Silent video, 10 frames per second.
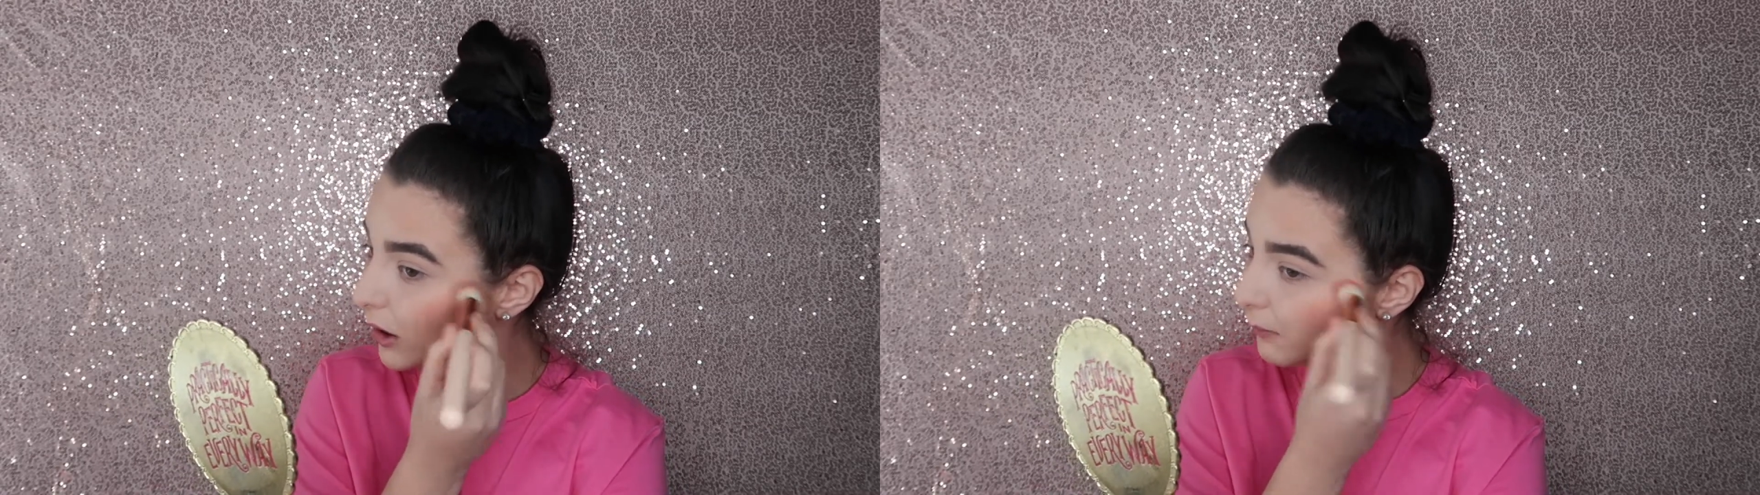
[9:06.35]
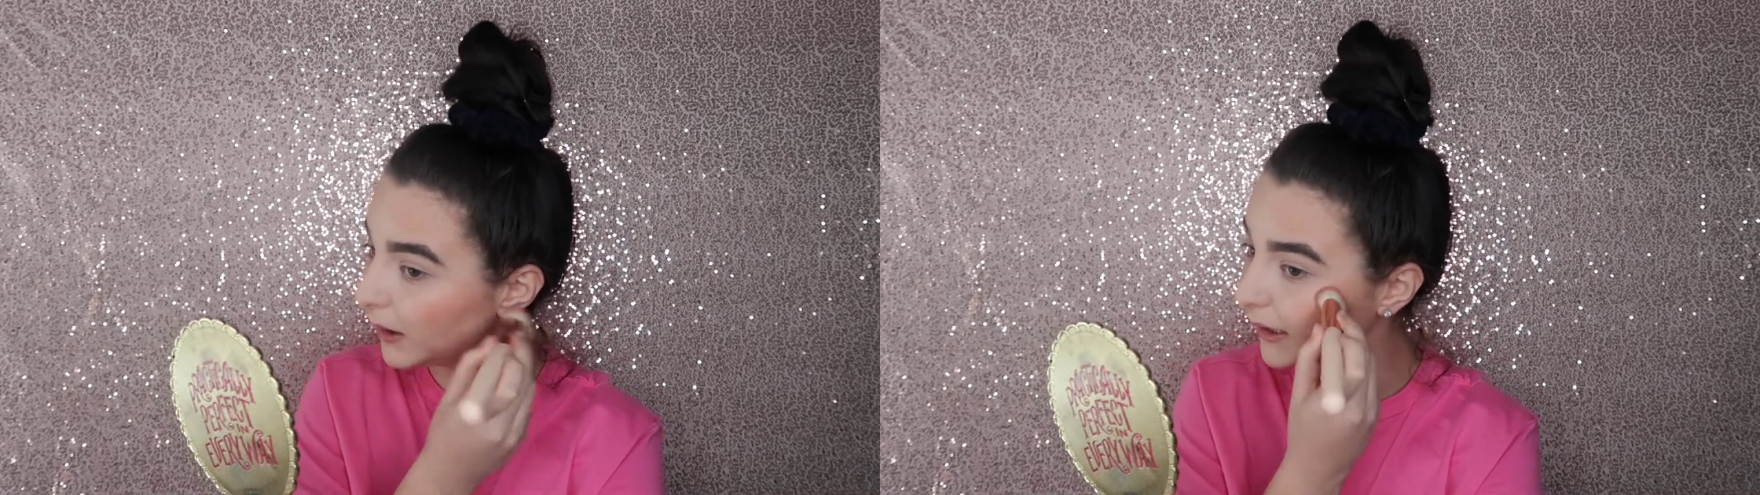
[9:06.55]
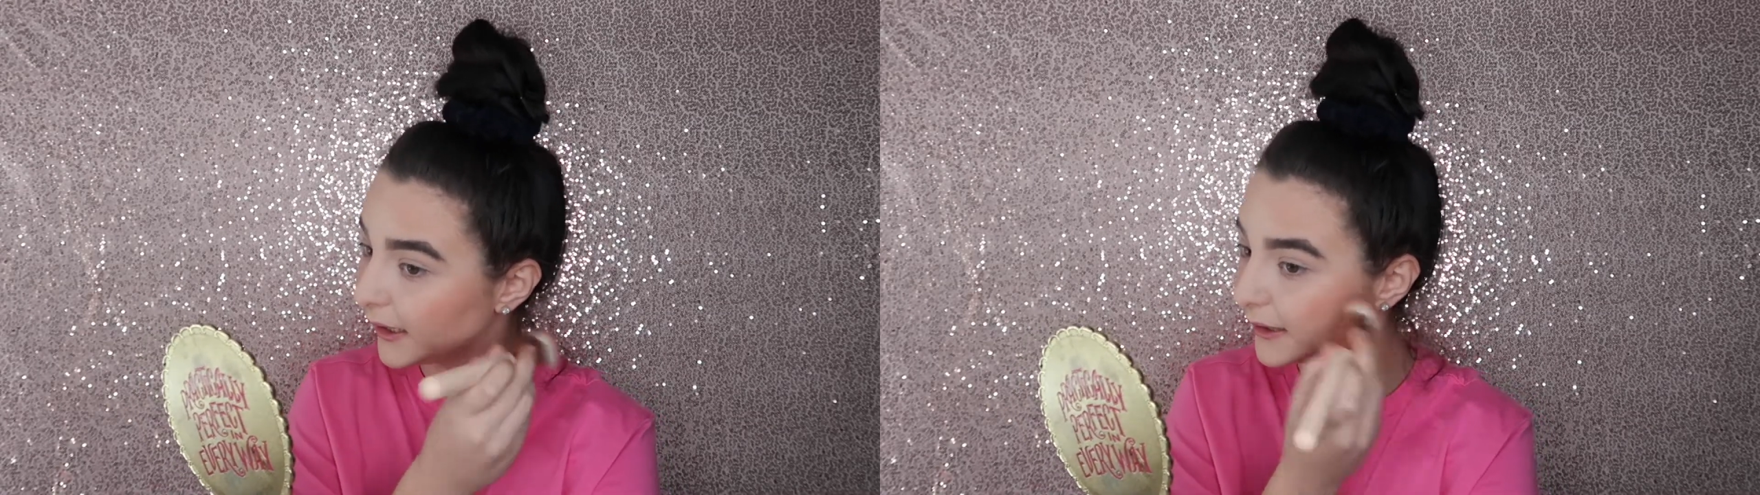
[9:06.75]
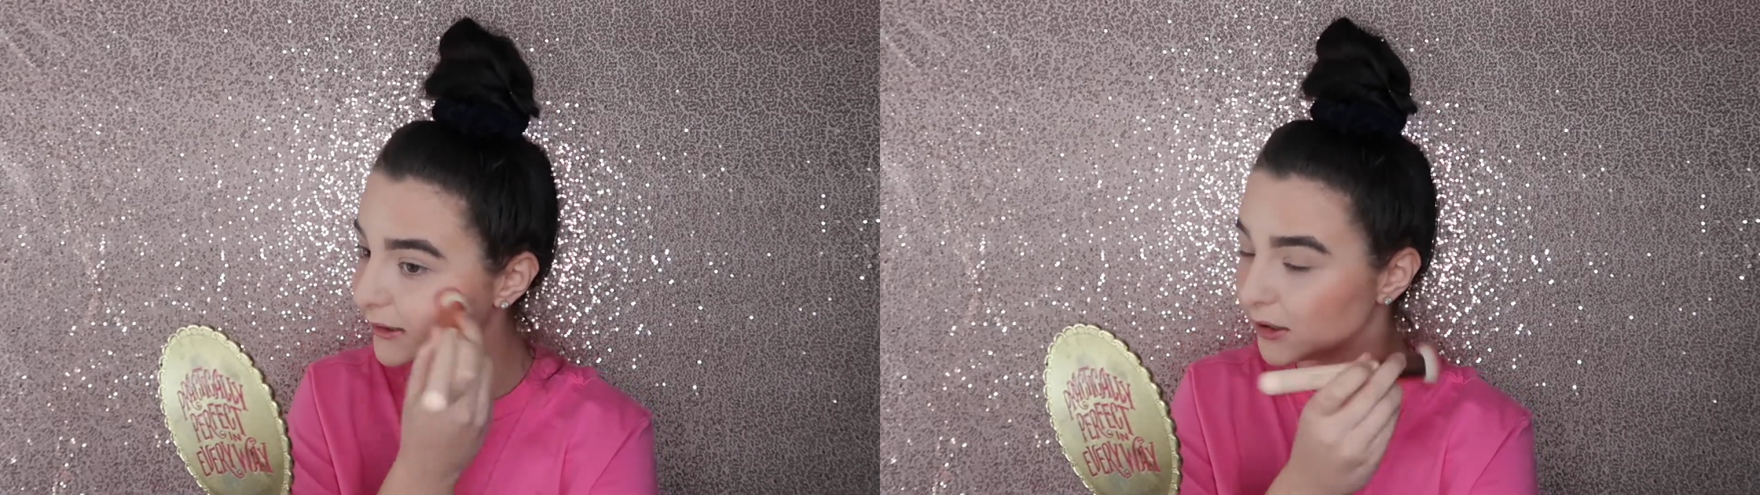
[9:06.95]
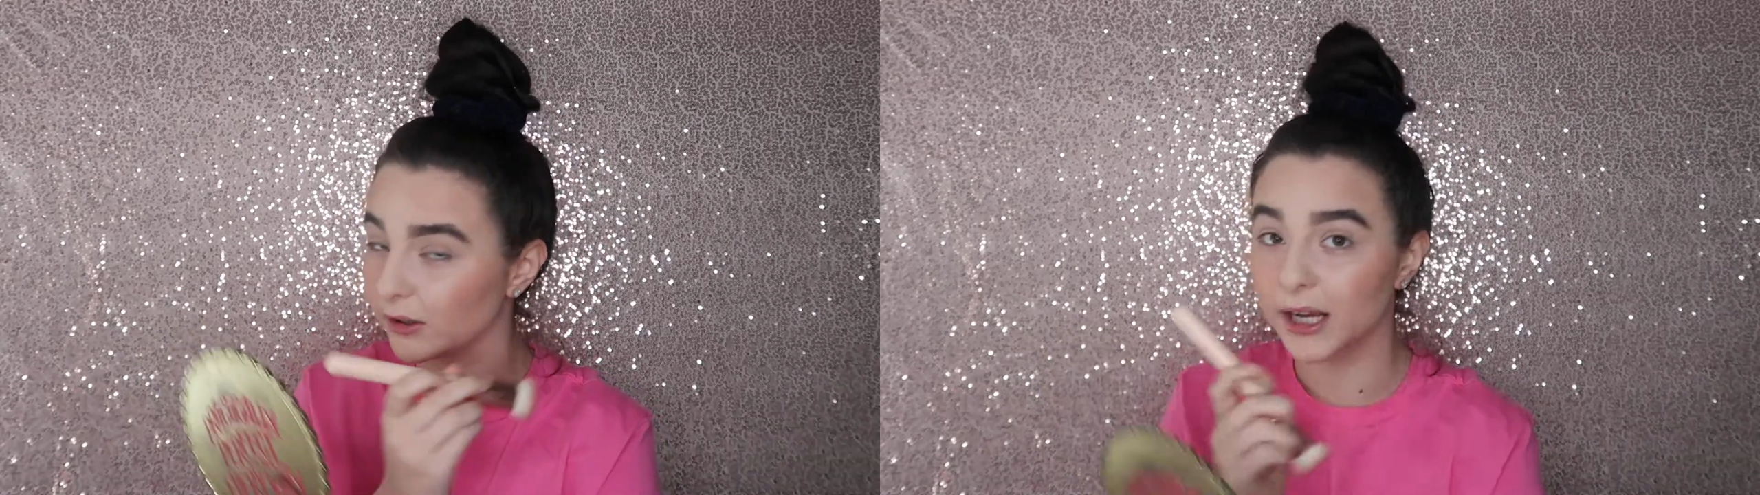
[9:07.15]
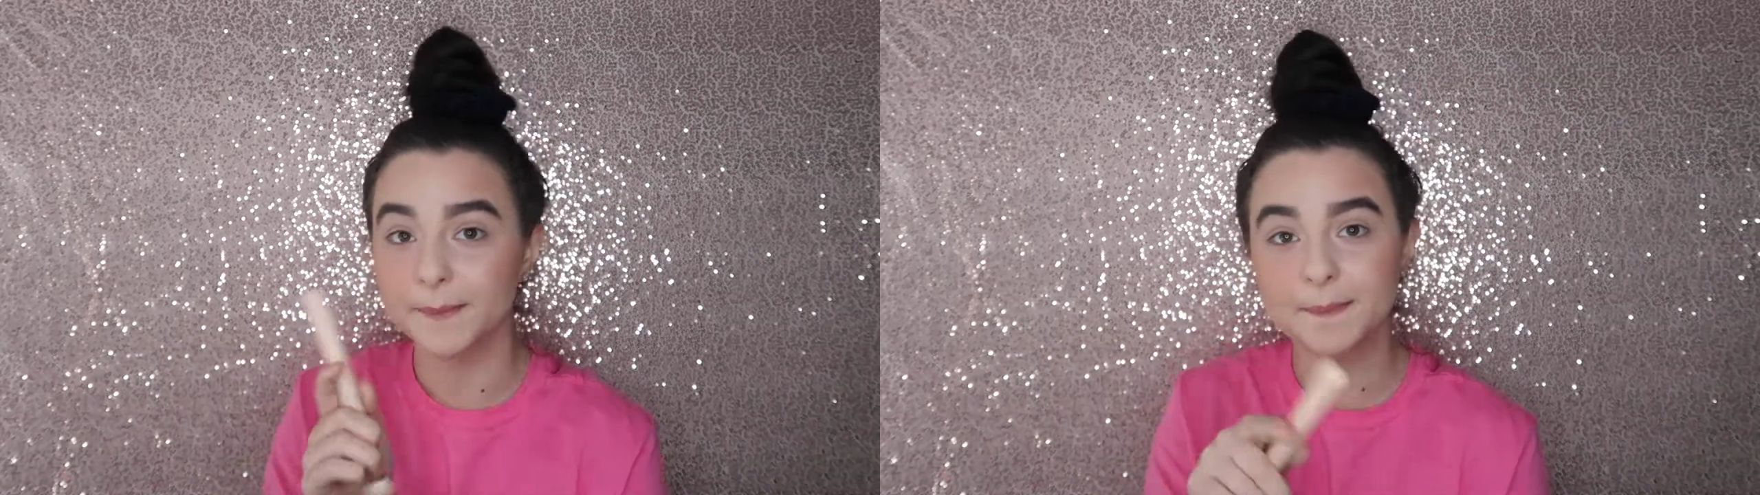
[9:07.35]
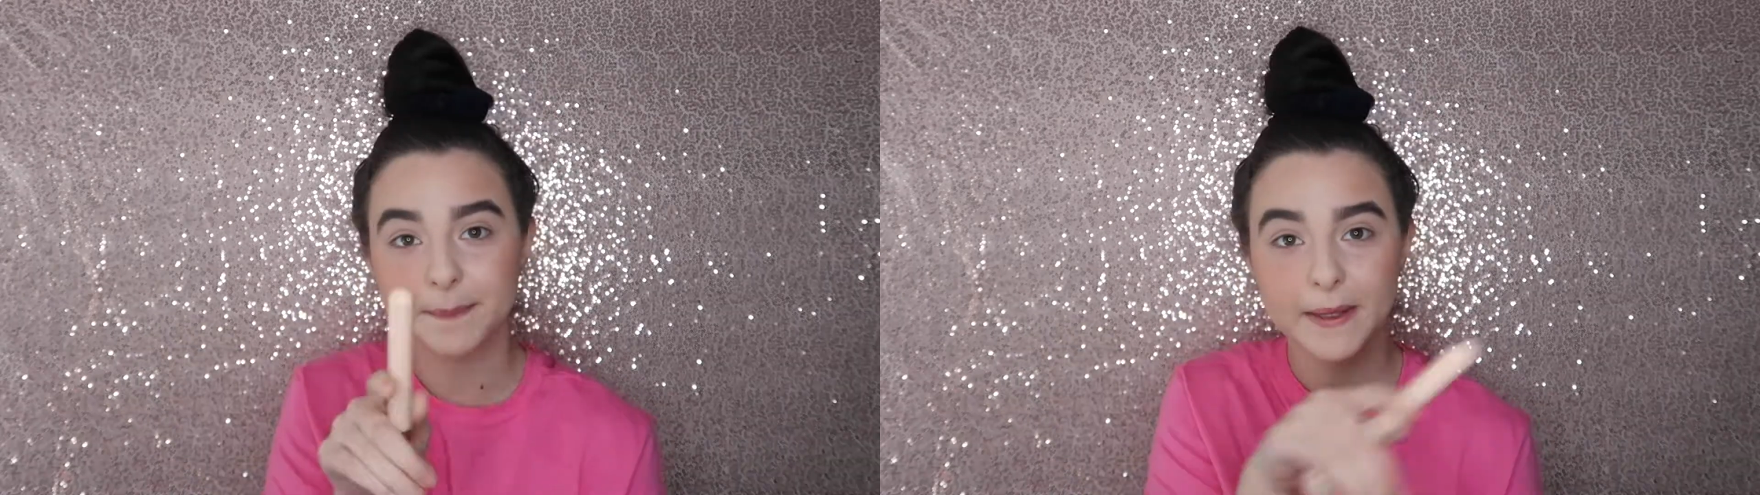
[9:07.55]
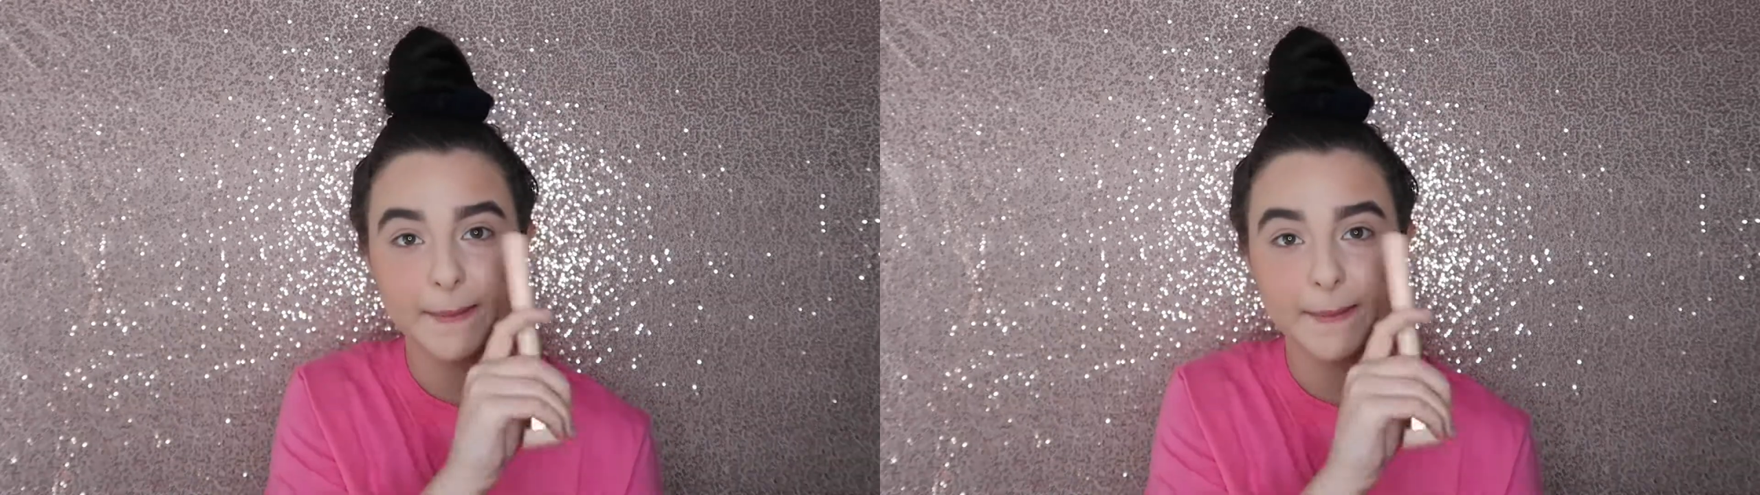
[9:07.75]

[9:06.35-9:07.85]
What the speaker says: on my Instagram,